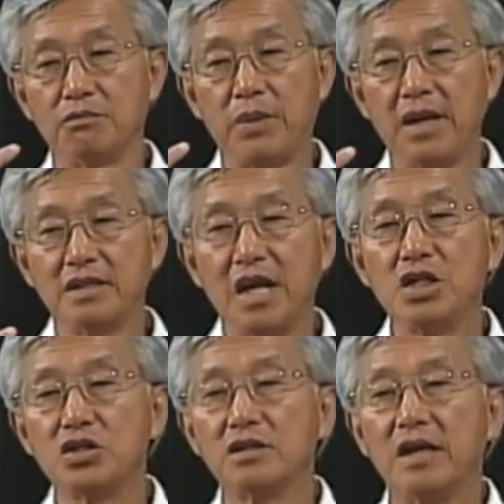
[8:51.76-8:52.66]
pay
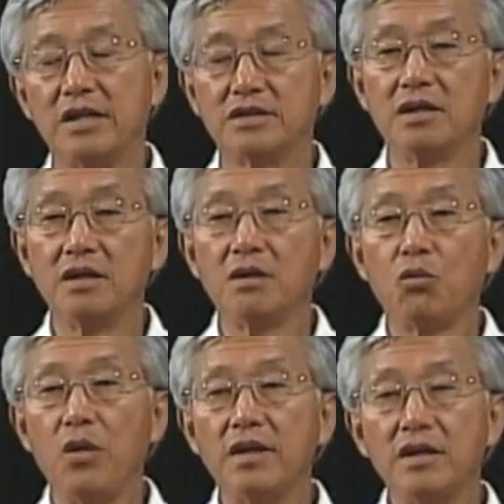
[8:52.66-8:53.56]
attention, that is,
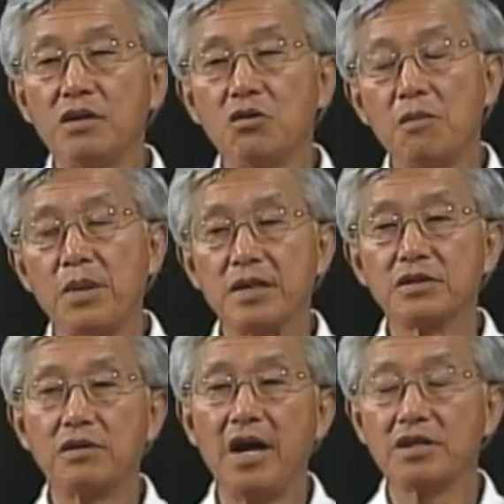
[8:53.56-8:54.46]
whether your
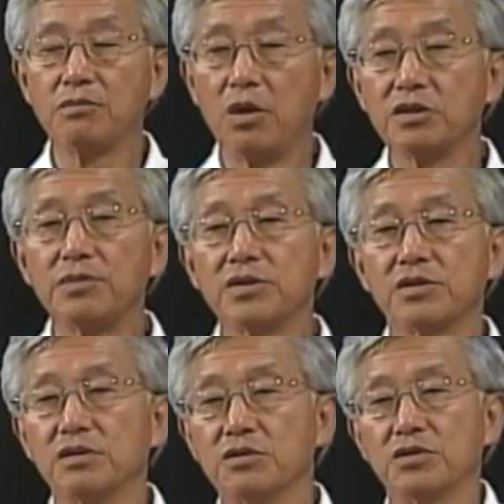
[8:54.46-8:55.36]
puzzle has multiple
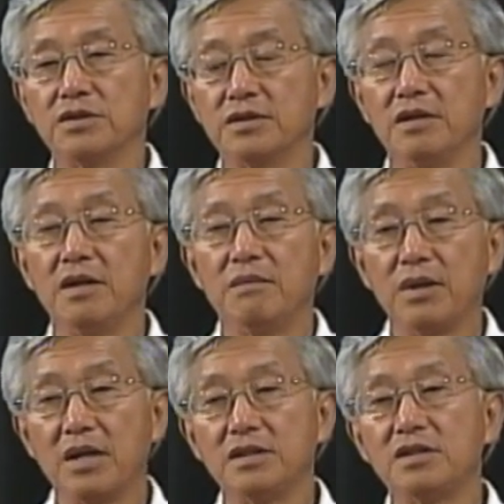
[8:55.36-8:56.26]
solutions.
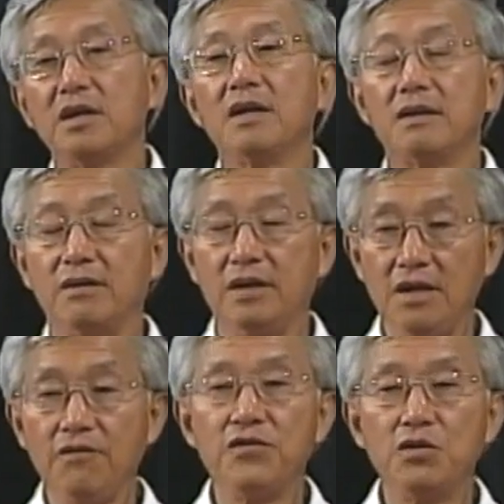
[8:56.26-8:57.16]
Because
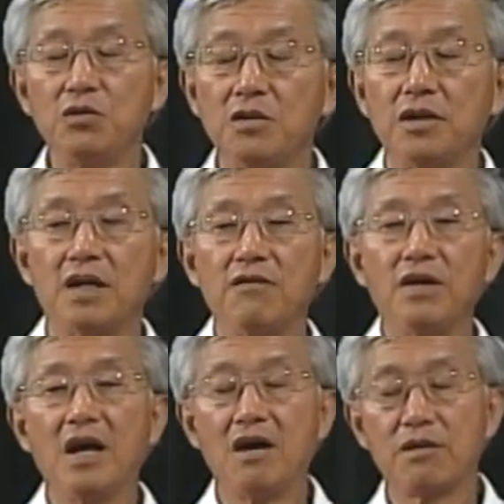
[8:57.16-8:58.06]
if you
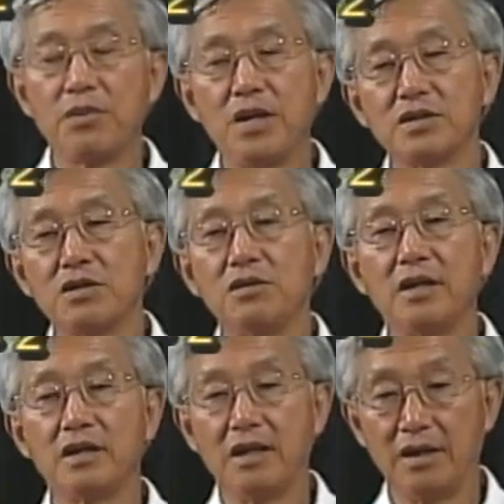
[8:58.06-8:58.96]
giving out a puzzle
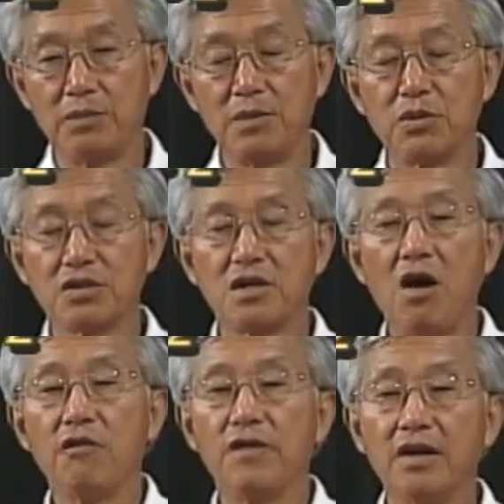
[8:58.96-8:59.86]
and let people
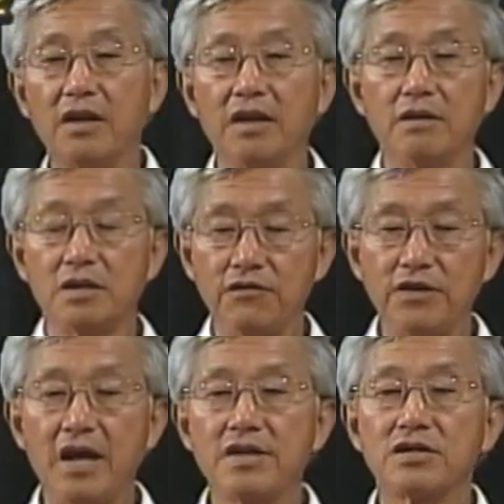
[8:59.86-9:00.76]
solving and a
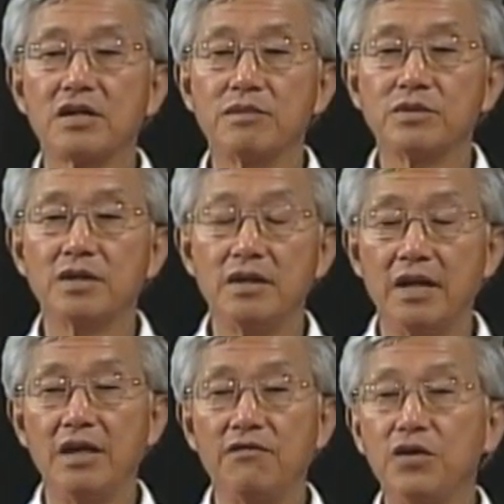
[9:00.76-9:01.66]
different answer comes in,
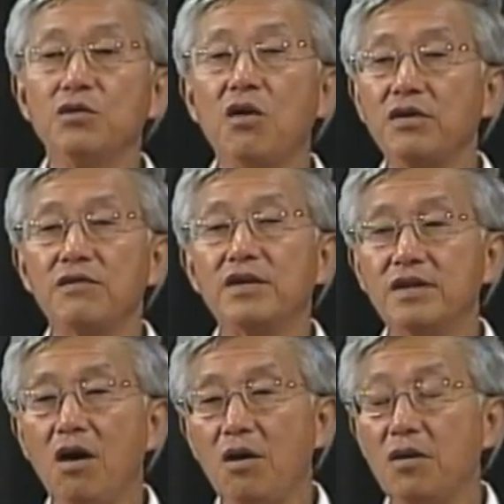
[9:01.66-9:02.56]
and if you don't even
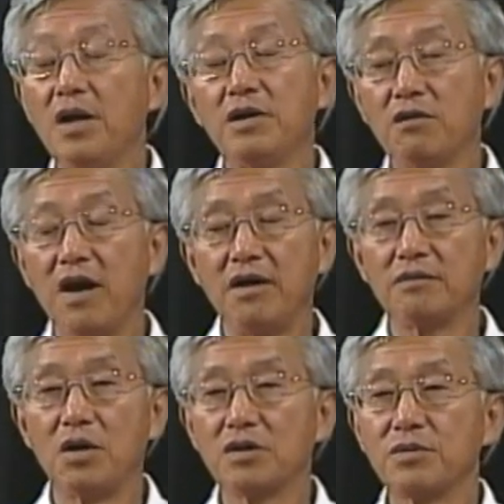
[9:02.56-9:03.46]
know you had
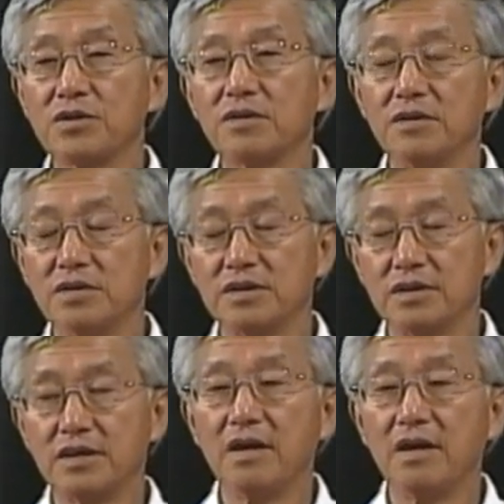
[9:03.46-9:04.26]
multiple solutions,